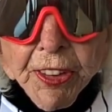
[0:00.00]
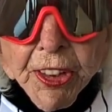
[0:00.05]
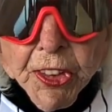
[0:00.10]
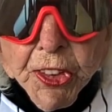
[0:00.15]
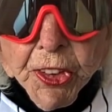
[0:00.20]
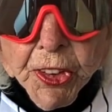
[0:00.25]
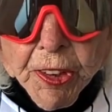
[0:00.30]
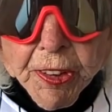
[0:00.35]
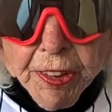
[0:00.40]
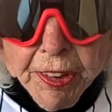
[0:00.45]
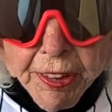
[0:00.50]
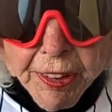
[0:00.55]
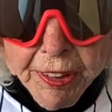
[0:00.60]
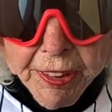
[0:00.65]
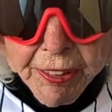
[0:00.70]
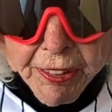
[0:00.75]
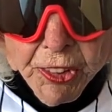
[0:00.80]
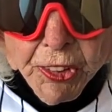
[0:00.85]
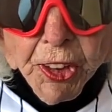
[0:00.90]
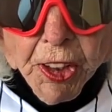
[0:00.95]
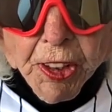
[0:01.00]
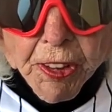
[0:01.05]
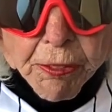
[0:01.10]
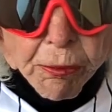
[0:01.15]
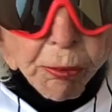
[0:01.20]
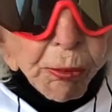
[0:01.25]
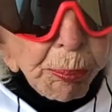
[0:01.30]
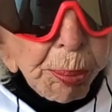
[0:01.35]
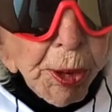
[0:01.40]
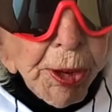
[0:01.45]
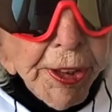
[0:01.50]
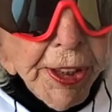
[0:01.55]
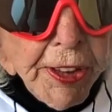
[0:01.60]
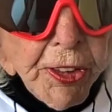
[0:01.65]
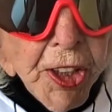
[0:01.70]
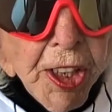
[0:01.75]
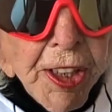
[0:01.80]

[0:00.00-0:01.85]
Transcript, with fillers: the cert, dirt, pretty